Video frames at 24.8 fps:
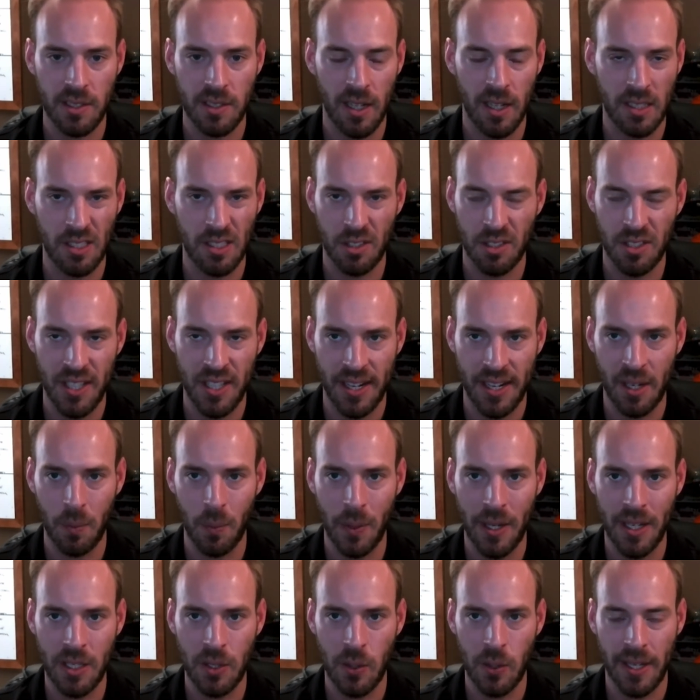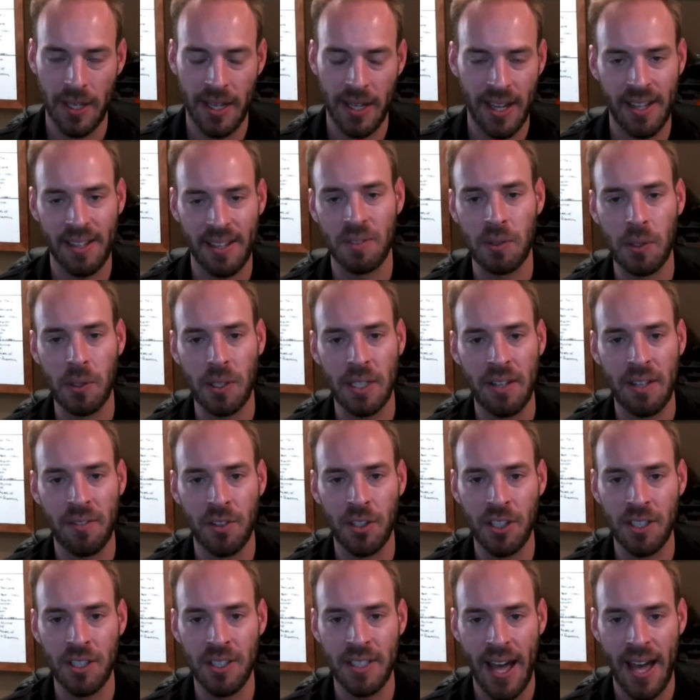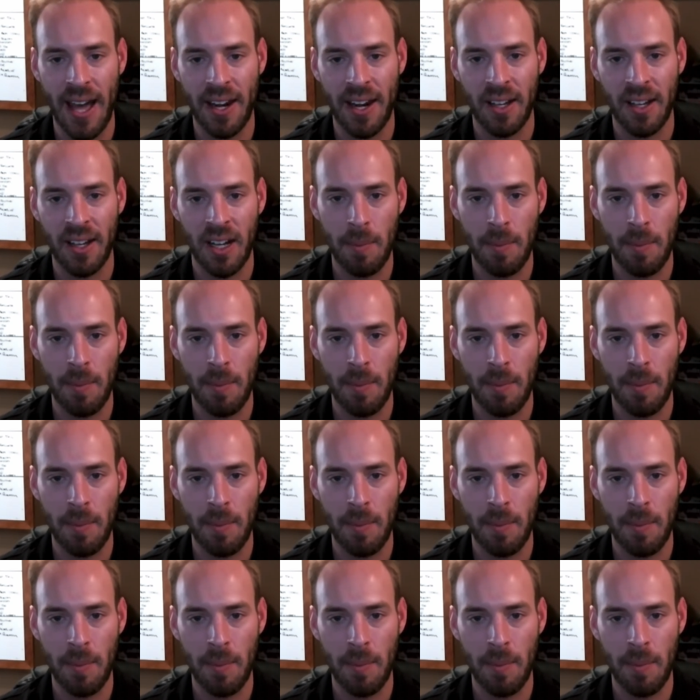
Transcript: It's her second week, so I can't really give good data